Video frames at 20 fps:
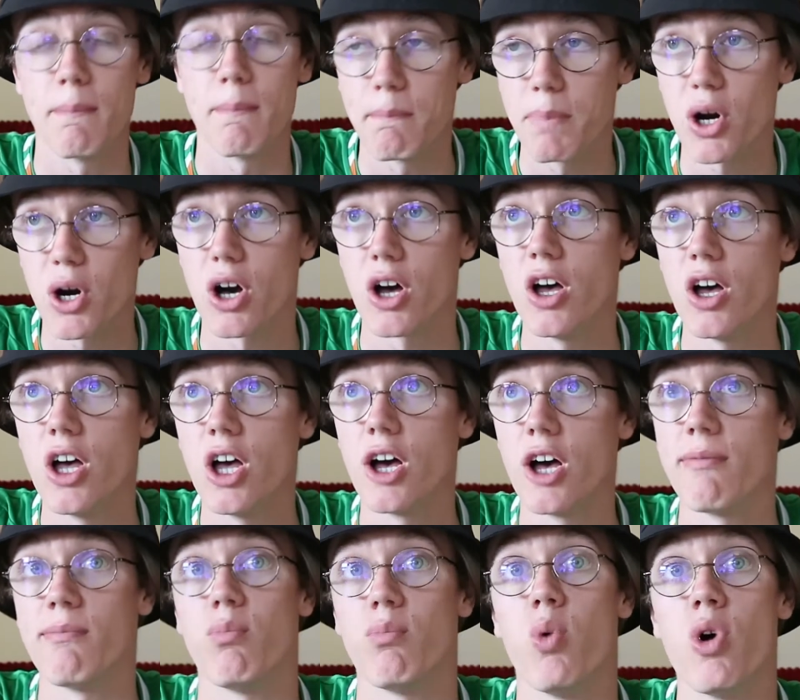But
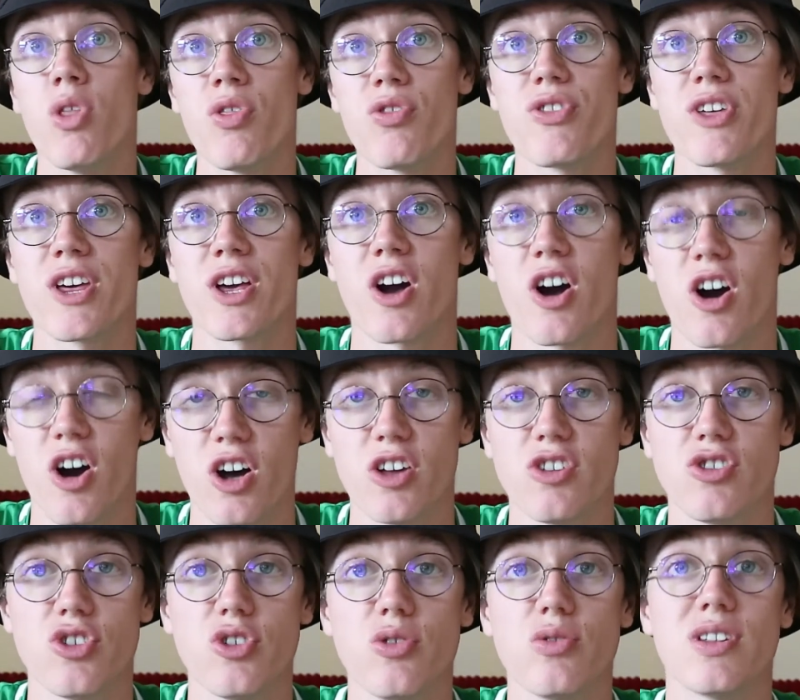one thing I
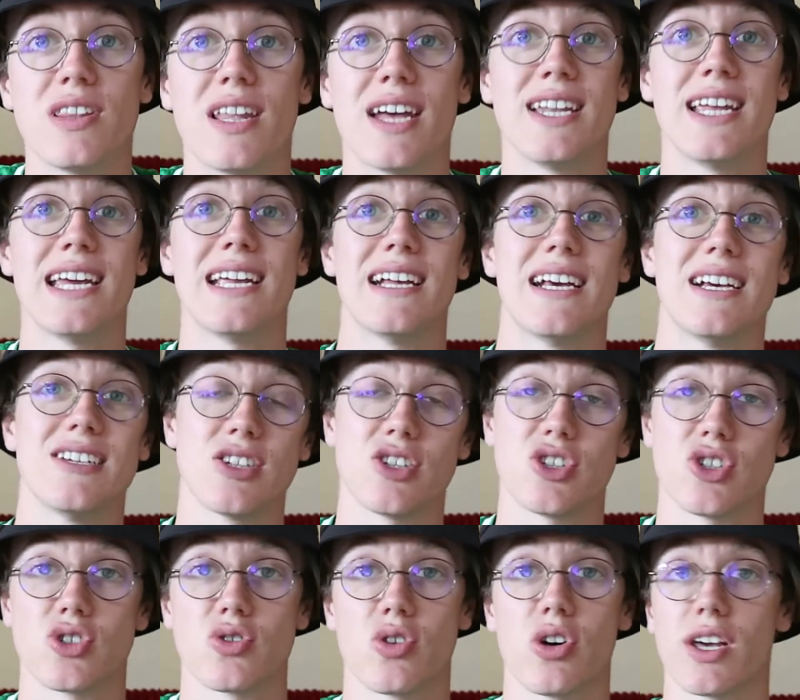do think they need is a
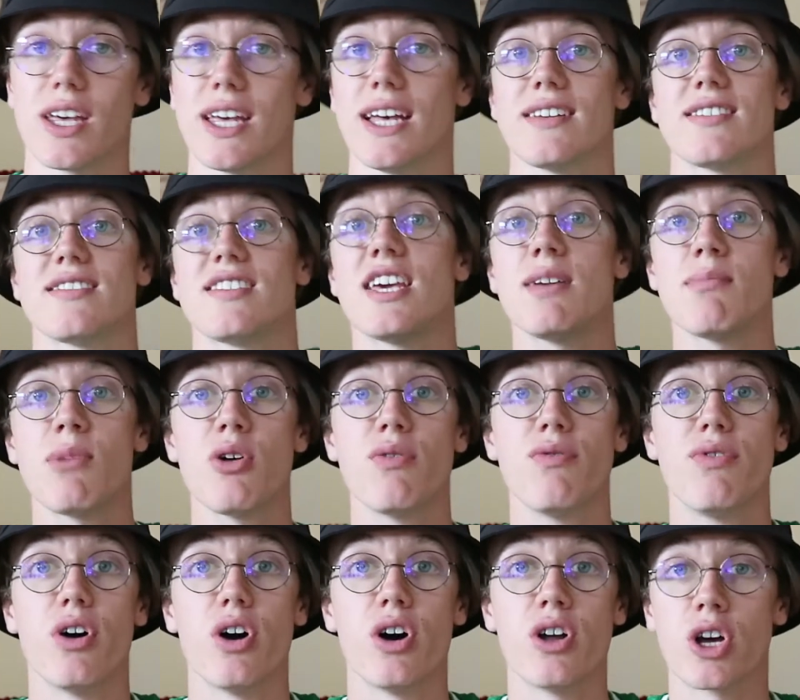striker. Yes, Timo
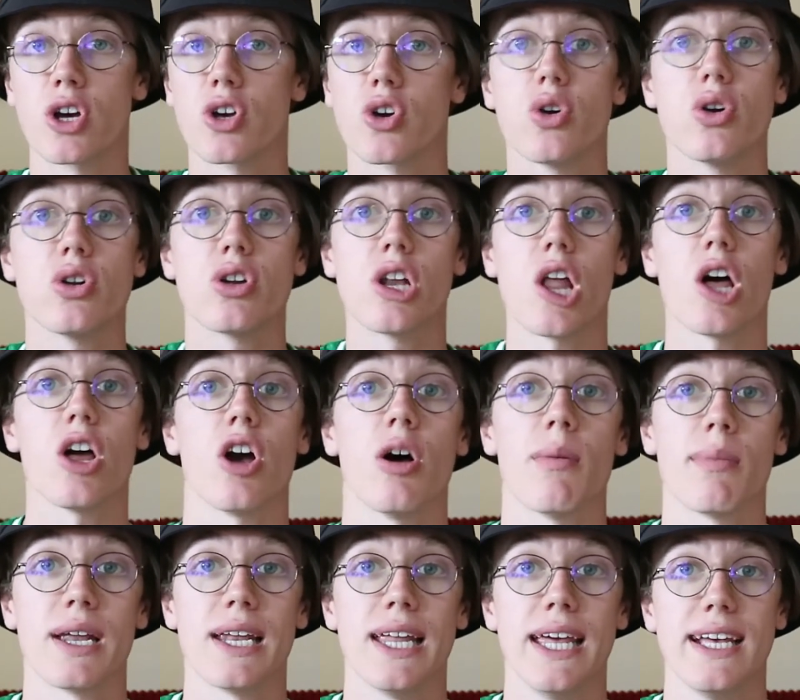Werner could light up
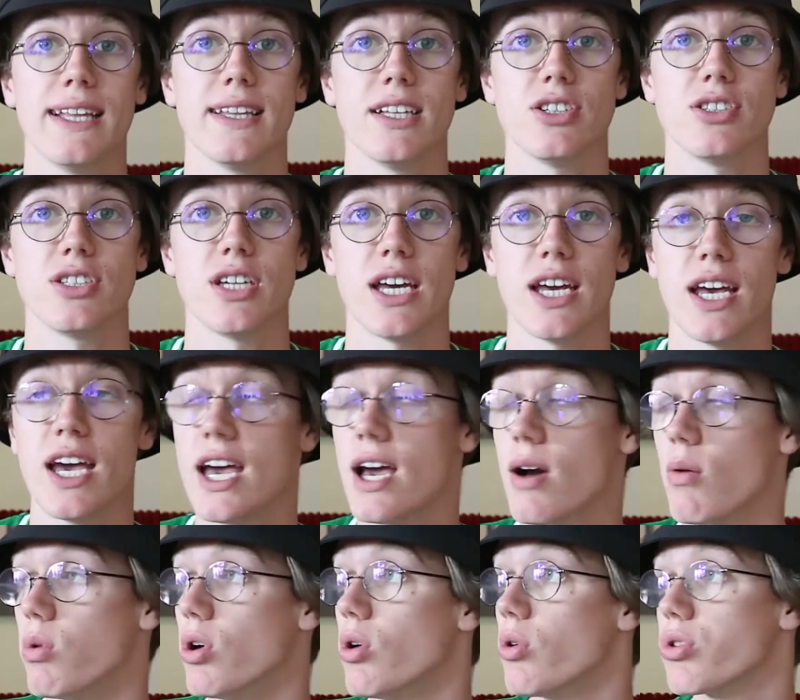the league this year.
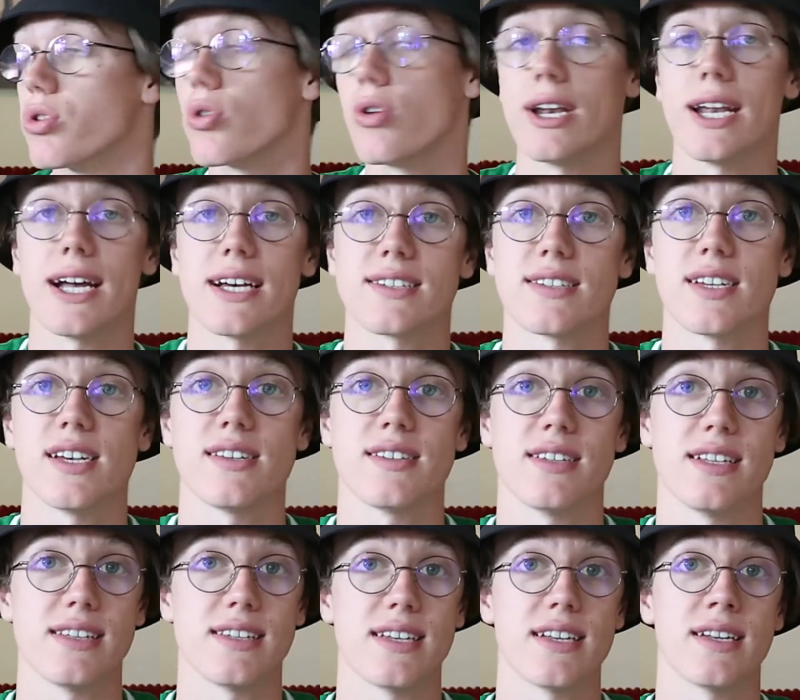We all thought it last season,
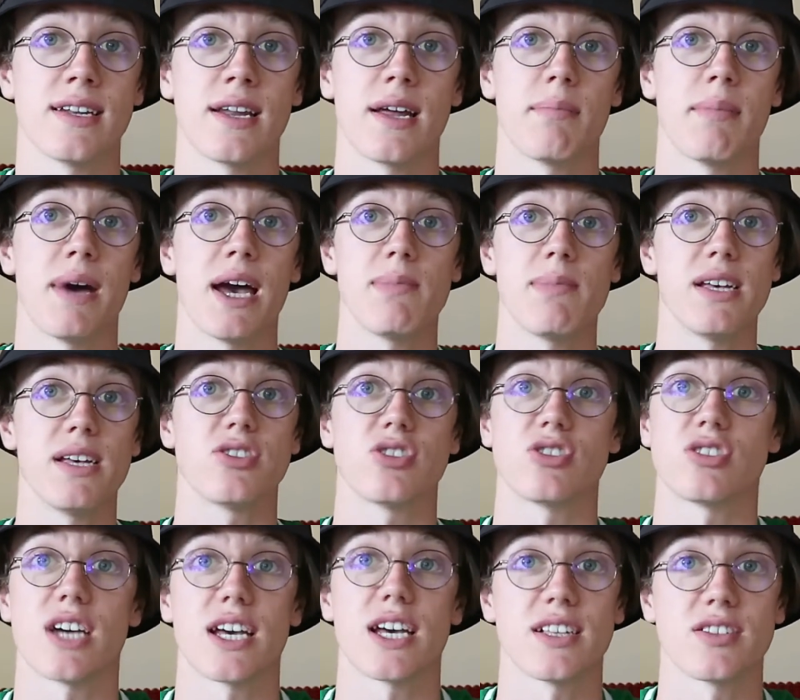he didn't. Maybe he's
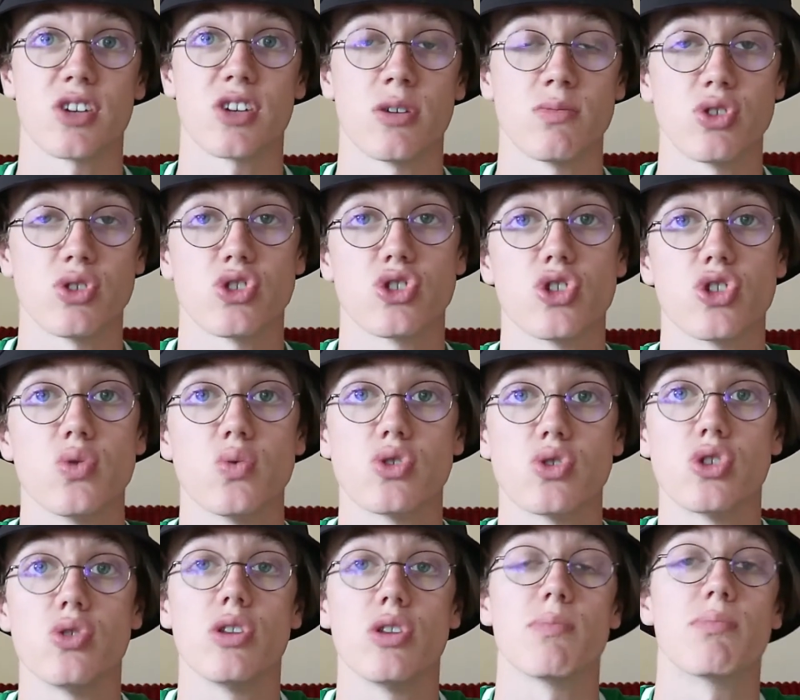just taking time to suit
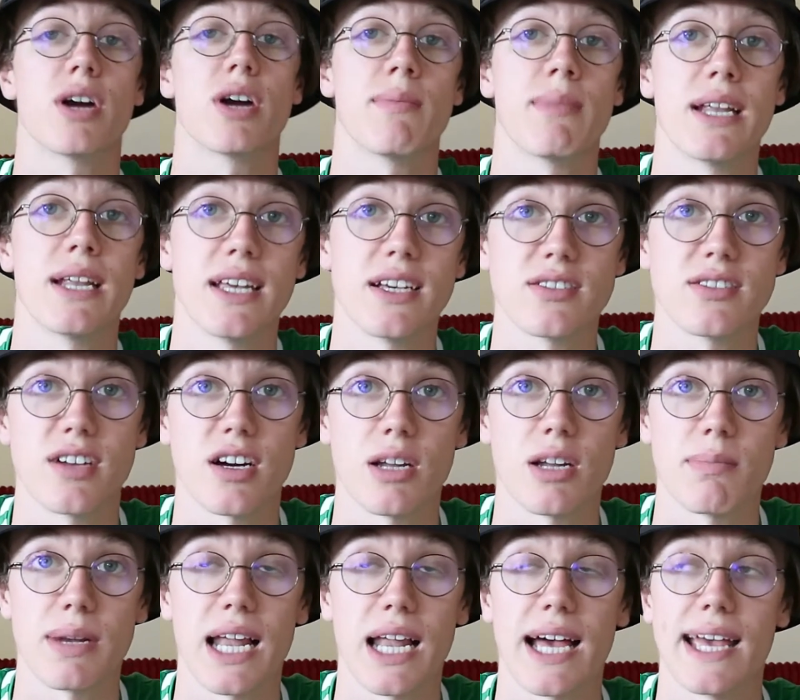to the Premier League style
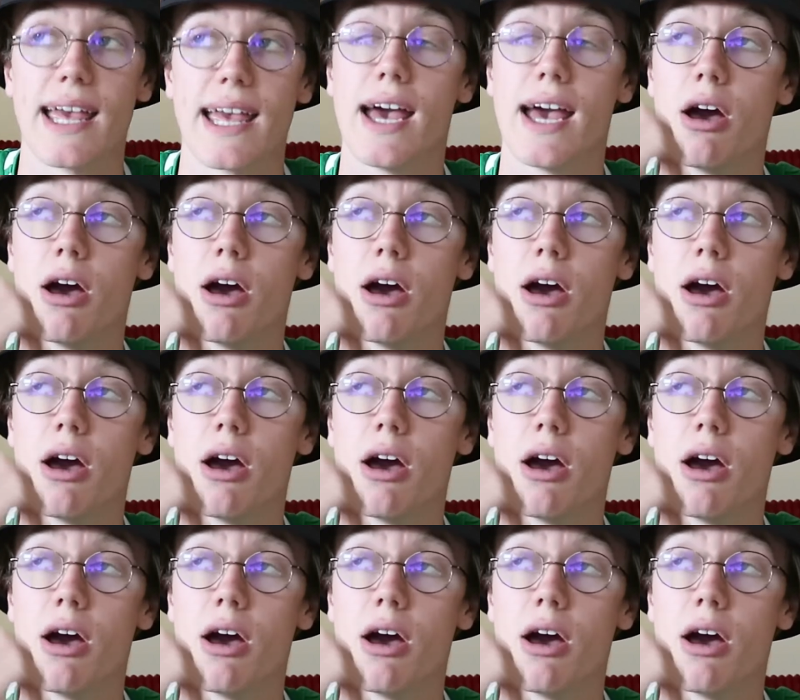of play.